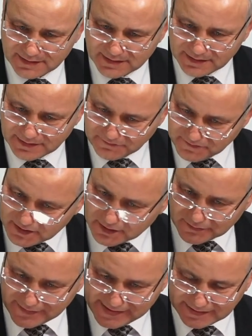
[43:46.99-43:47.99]

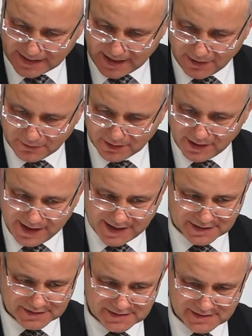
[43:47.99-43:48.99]
invigorate our
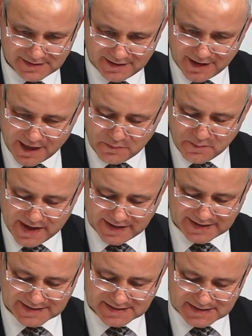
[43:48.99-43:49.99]
hearts and make
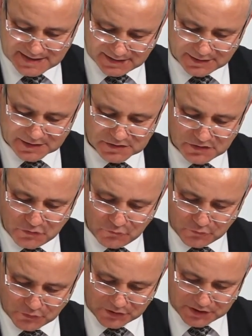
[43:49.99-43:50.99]
us zealous
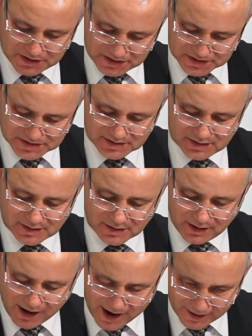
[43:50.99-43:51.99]
for His
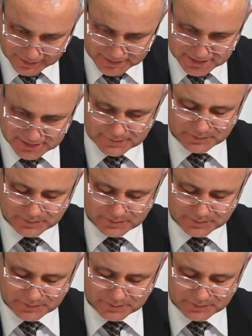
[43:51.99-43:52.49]
cause.